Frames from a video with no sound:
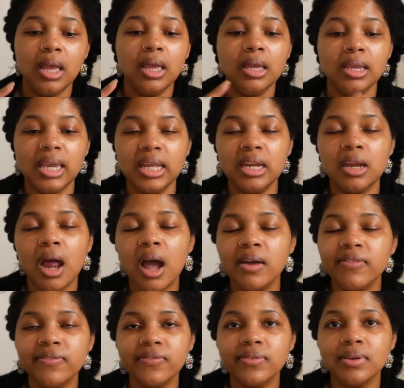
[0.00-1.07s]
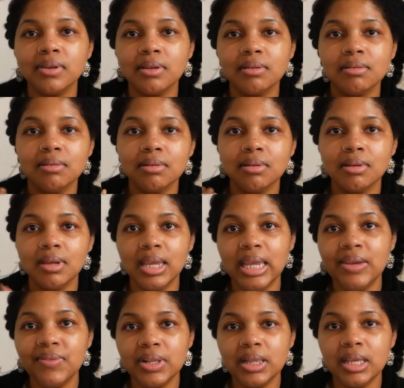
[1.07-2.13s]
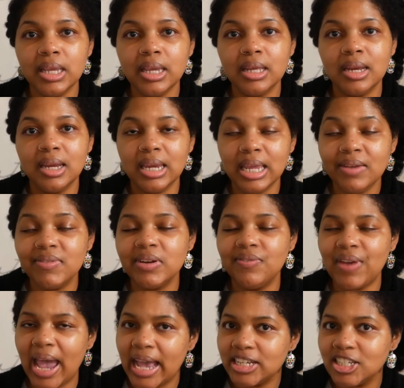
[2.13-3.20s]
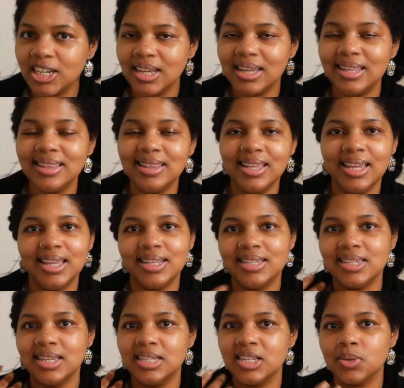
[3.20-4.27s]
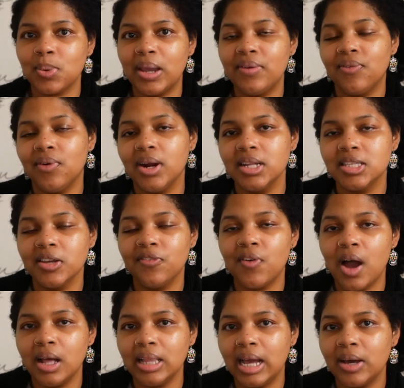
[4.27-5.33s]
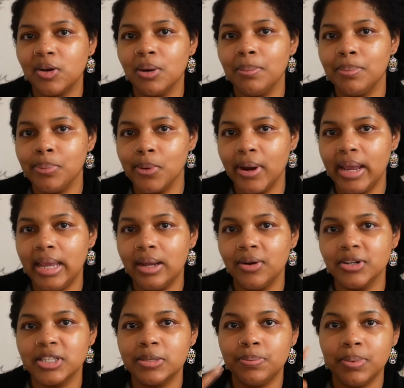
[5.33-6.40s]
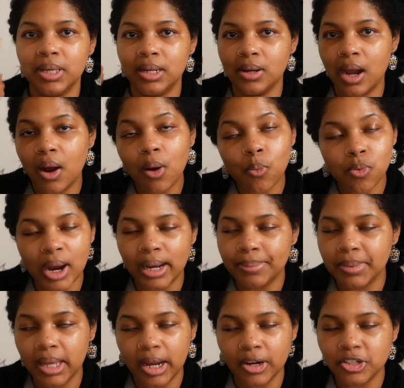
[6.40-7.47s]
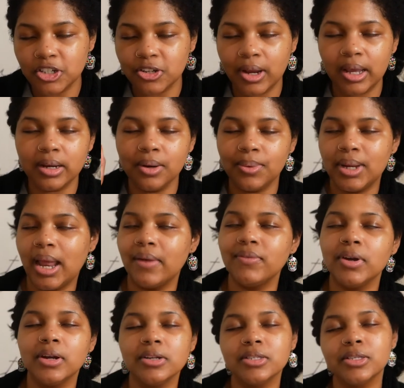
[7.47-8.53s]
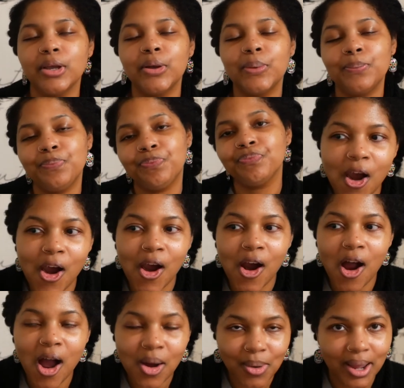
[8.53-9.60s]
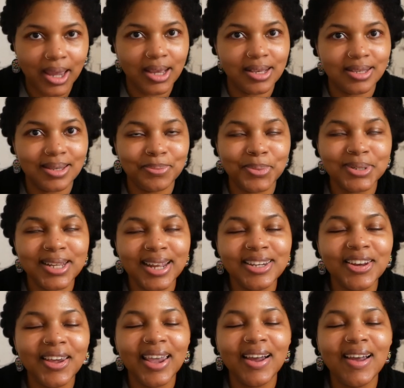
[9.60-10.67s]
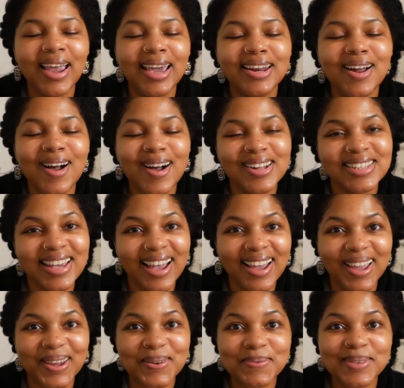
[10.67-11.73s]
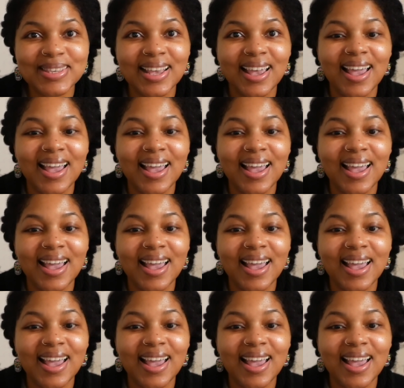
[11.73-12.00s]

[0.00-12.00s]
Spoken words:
get it off evenly in an even fashion than to just wait for it to fall out or break or split right the hair strand or whatever. So always protect your hair at all times.